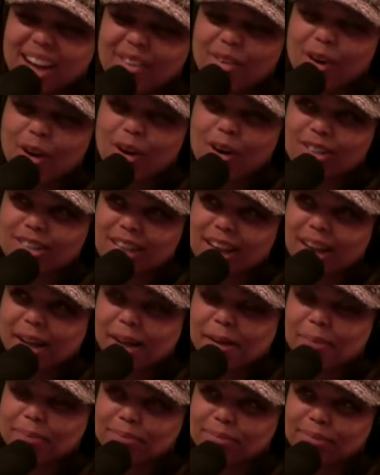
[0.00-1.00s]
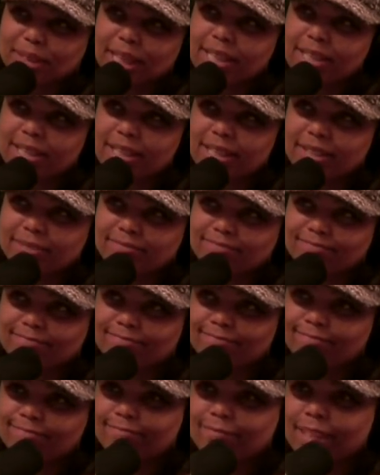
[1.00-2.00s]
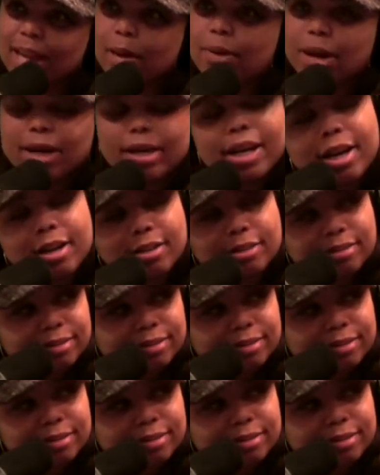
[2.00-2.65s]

Of all time, is he? Not right now.